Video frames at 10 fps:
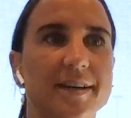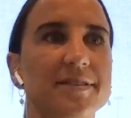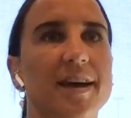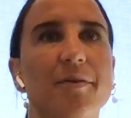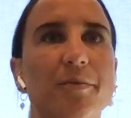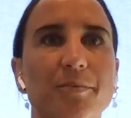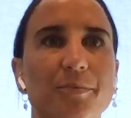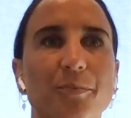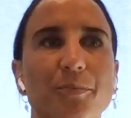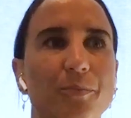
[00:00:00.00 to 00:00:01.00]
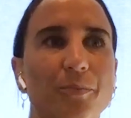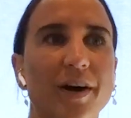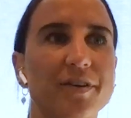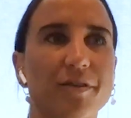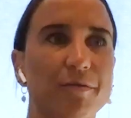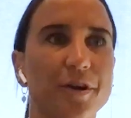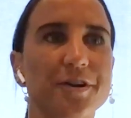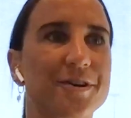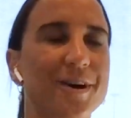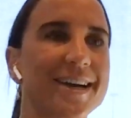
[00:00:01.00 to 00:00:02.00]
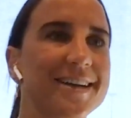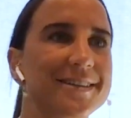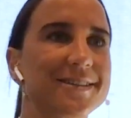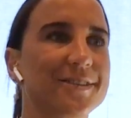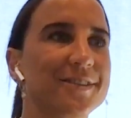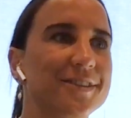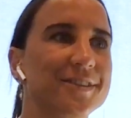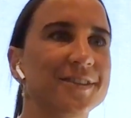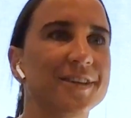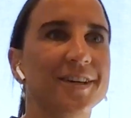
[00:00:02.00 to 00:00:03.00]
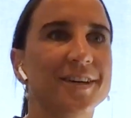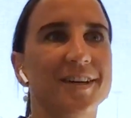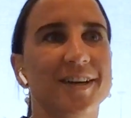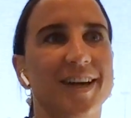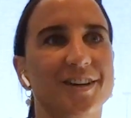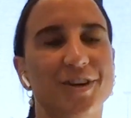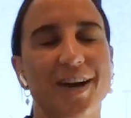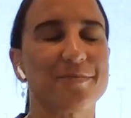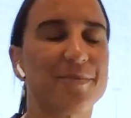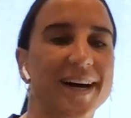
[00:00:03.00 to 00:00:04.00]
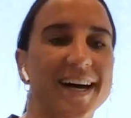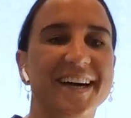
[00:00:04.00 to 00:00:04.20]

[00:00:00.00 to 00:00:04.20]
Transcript: like, "Why have you got road cranks on your track bike?"